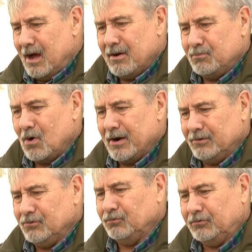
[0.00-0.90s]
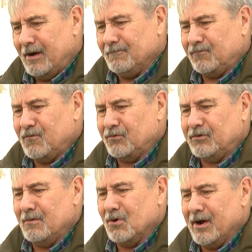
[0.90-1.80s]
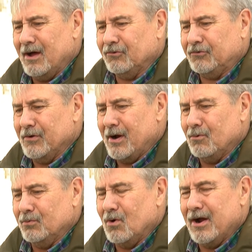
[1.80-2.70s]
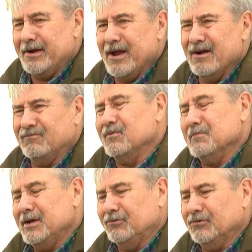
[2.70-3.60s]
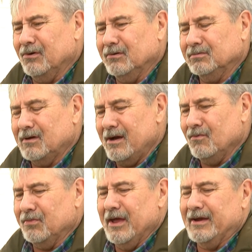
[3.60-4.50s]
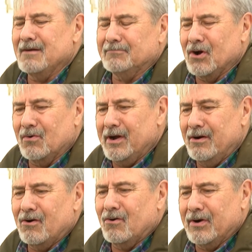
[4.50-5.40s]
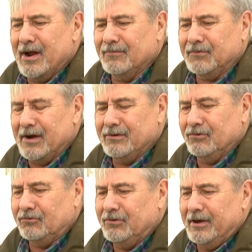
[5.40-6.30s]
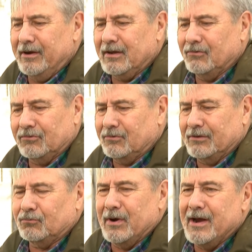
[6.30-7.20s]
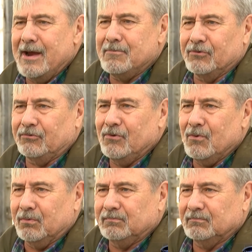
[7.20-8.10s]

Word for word: I'd want to do something for someone else that I would want done for me, so I don't think I'm no hero or nothing. I just did it because that's what neighbors do.